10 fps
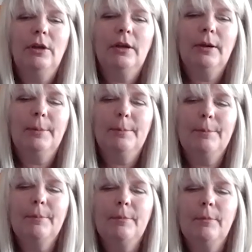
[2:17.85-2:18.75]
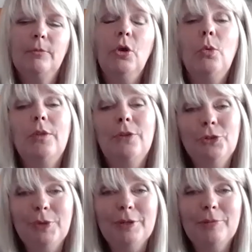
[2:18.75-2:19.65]
know what they're
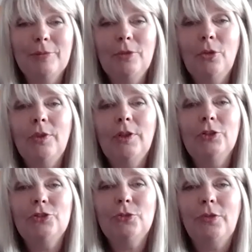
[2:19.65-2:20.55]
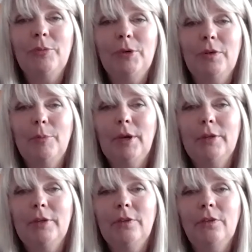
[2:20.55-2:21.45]
doing, know the issues of
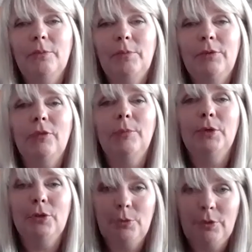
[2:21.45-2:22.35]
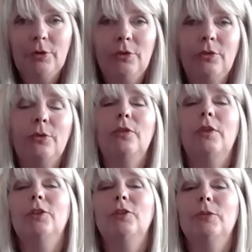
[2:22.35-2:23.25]
municipalities, be familiar with our
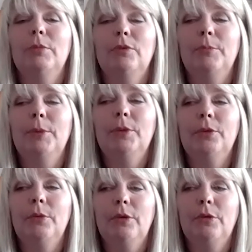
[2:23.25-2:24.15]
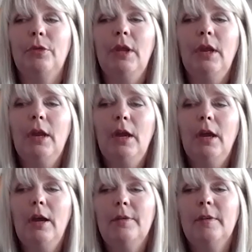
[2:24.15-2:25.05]
association, be familiar with
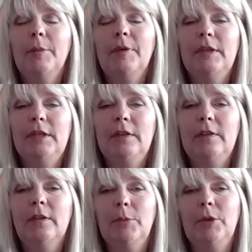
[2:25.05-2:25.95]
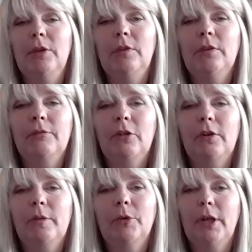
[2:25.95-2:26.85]
some of the needs that communities
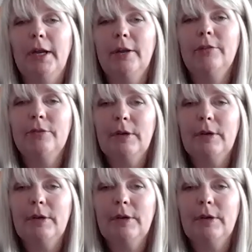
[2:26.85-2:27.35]
across Alberta have.